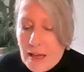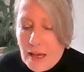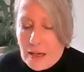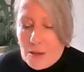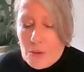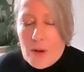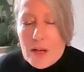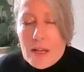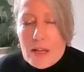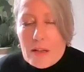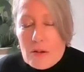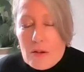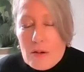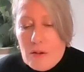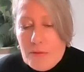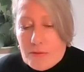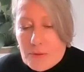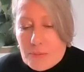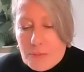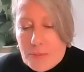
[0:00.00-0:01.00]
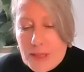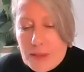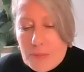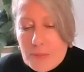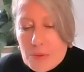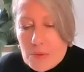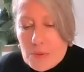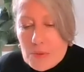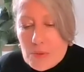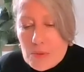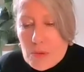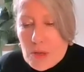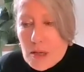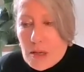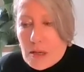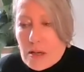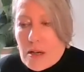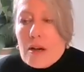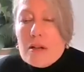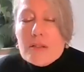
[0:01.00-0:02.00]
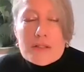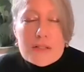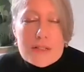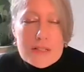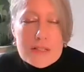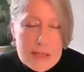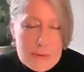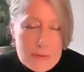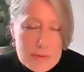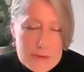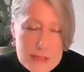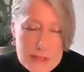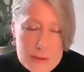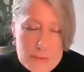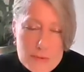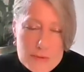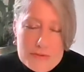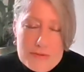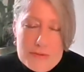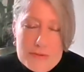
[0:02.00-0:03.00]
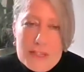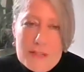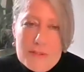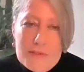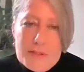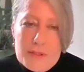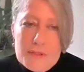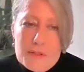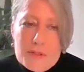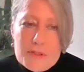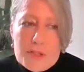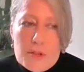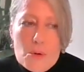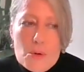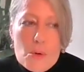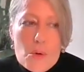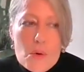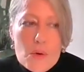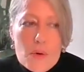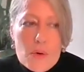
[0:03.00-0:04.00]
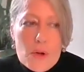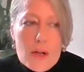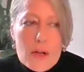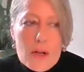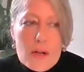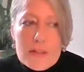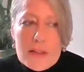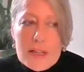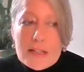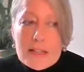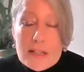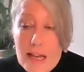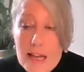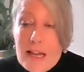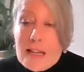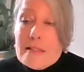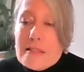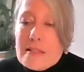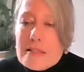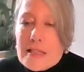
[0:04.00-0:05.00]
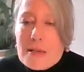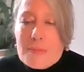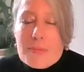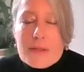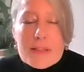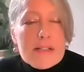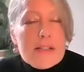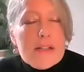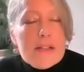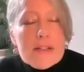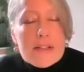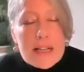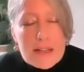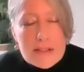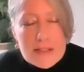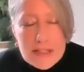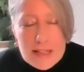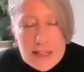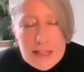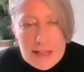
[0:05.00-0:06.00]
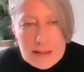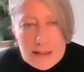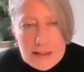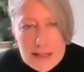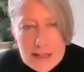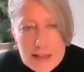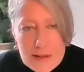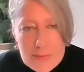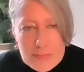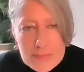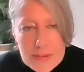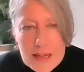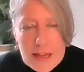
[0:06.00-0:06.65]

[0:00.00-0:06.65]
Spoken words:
And quite often people can't see what they want for their future, or they can see, but they don't know how to get there.